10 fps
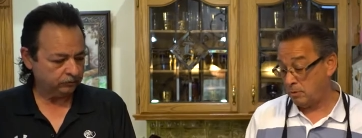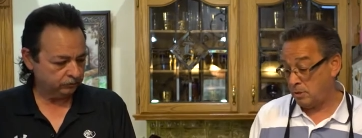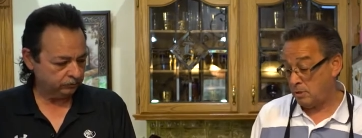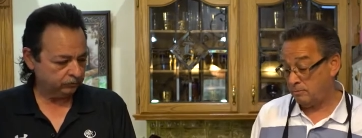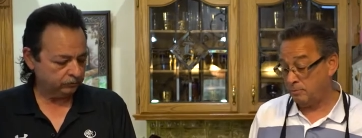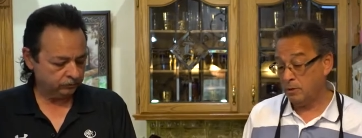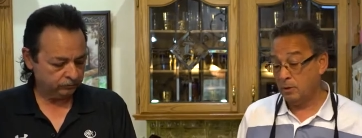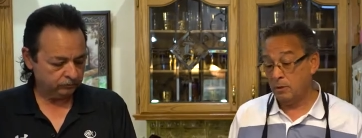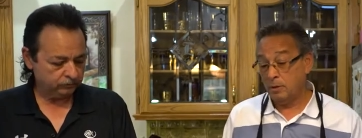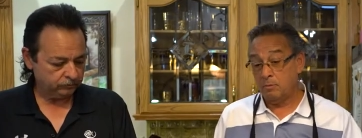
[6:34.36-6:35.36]
Speaker 1: Um,
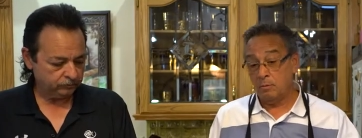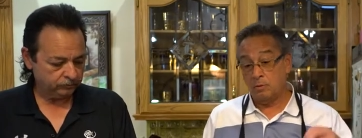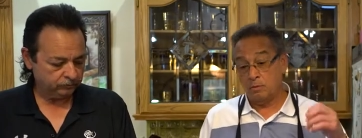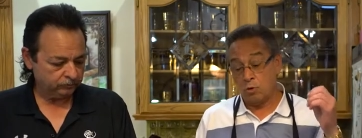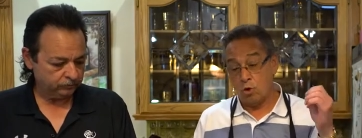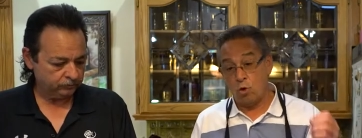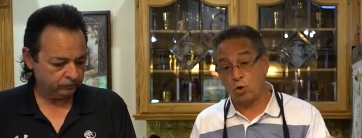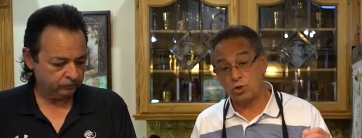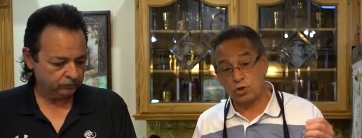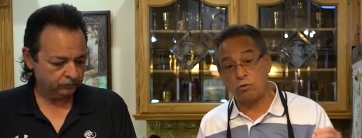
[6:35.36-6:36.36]

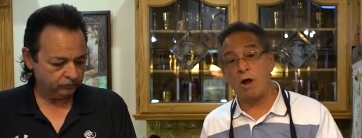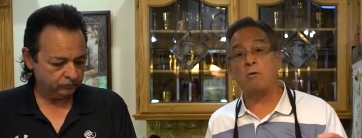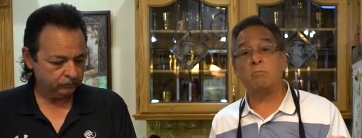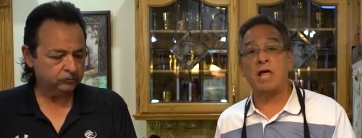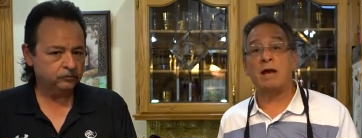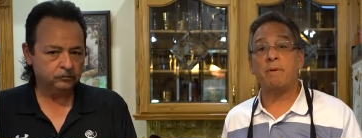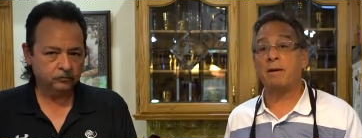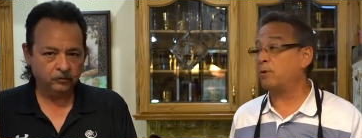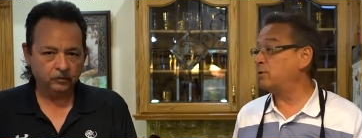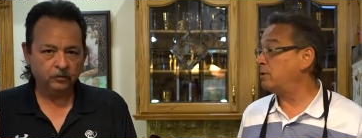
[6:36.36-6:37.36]
coarse ground black
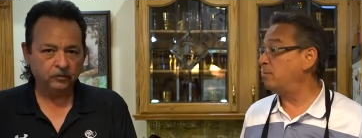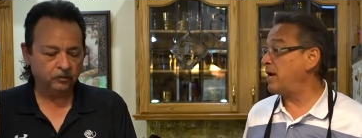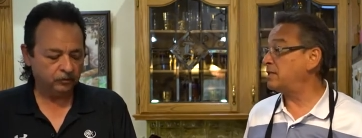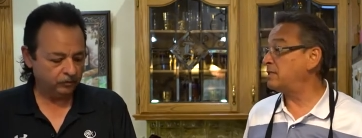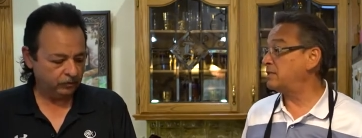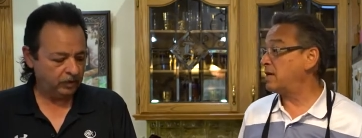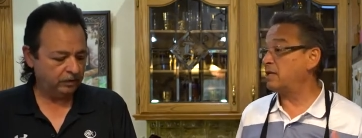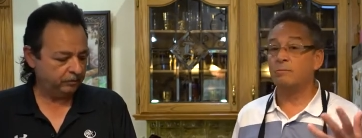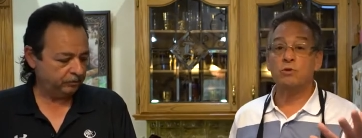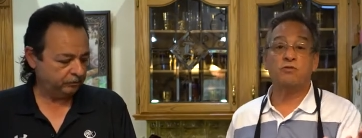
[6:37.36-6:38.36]
pepper is the best. It's
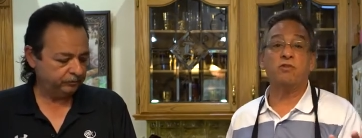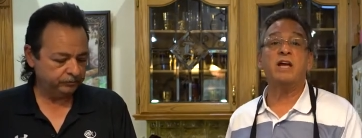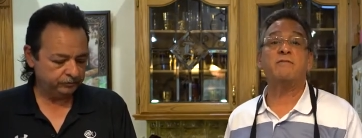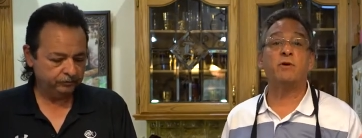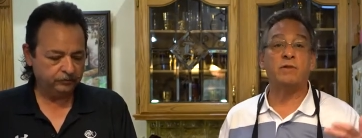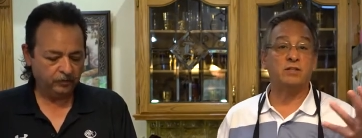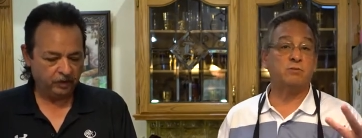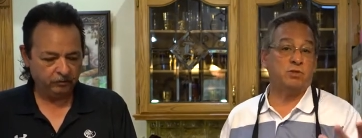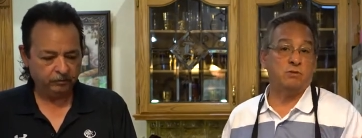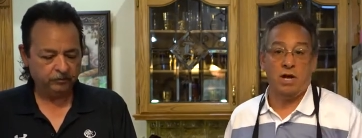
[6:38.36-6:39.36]
got the most flavor. That's
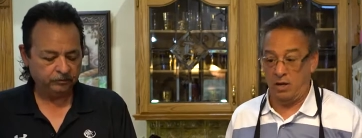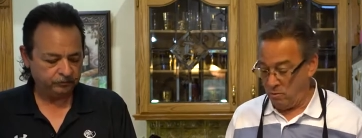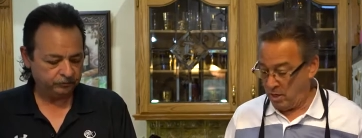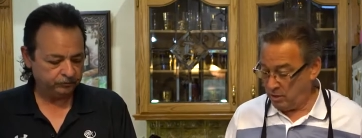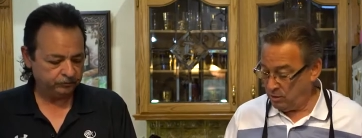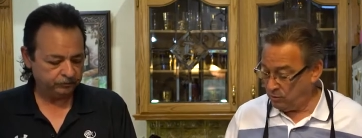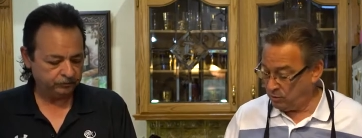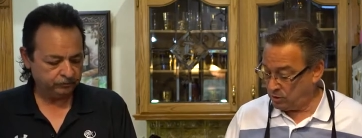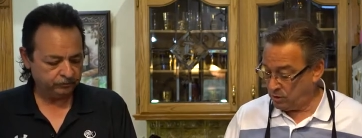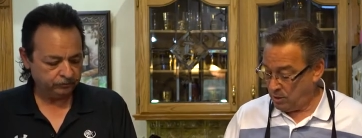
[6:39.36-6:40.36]
what you kind of want to
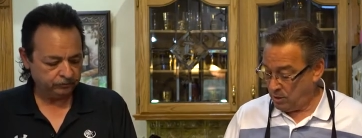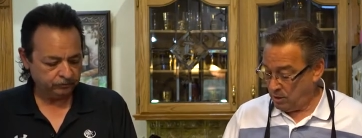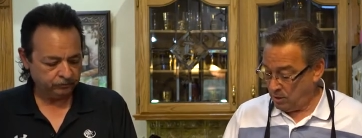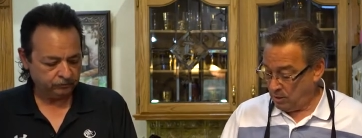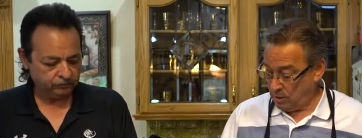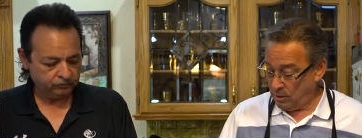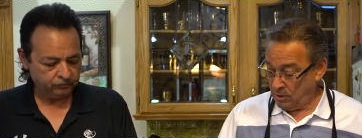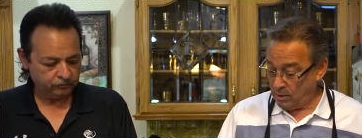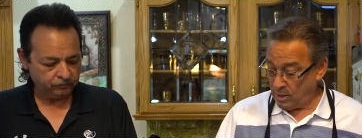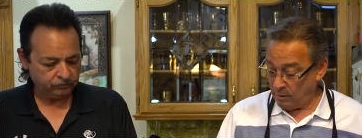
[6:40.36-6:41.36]
use.
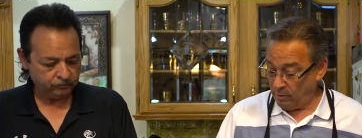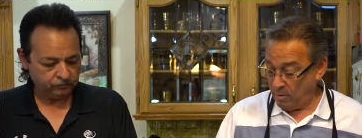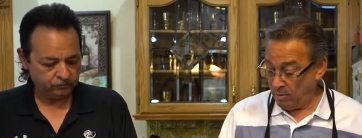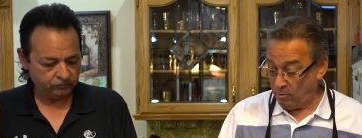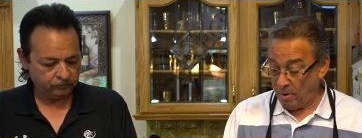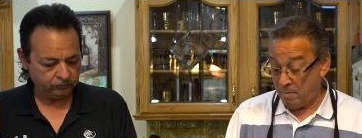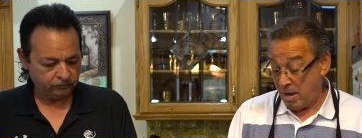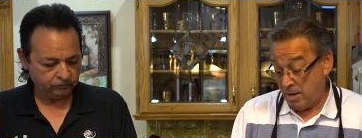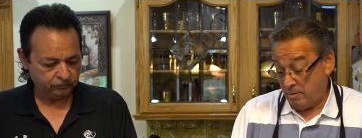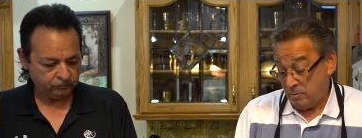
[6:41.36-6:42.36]
I remember my
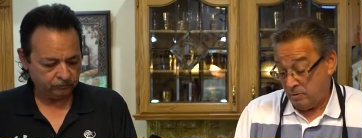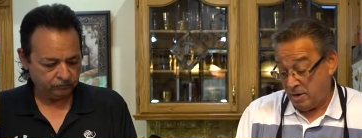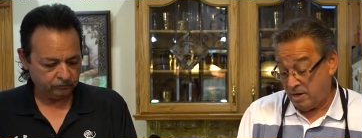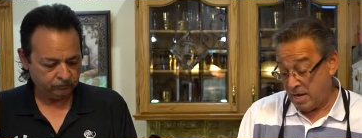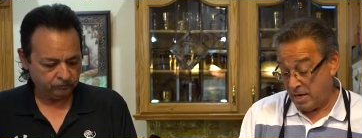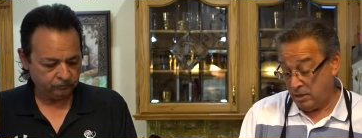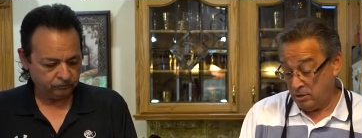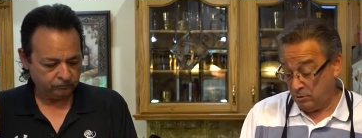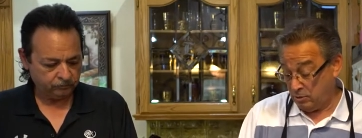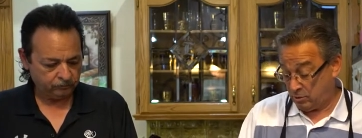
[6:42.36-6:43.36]
mom and my nana
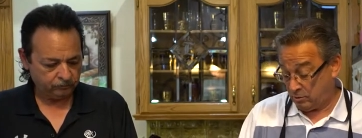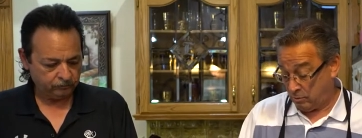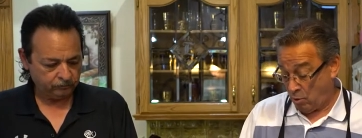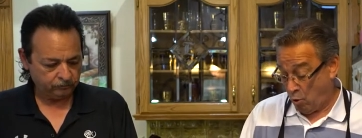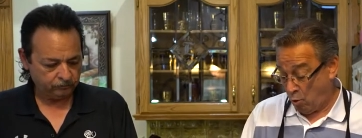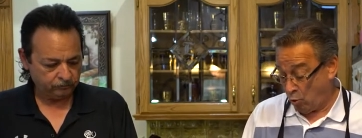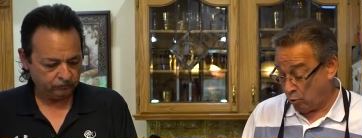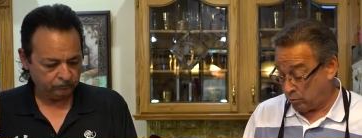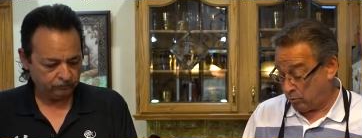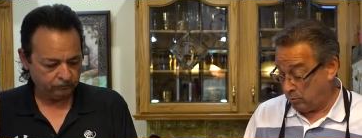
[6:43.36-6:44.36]
used
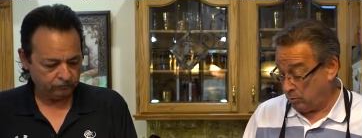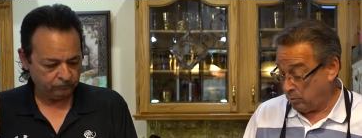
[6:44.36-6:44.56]
whole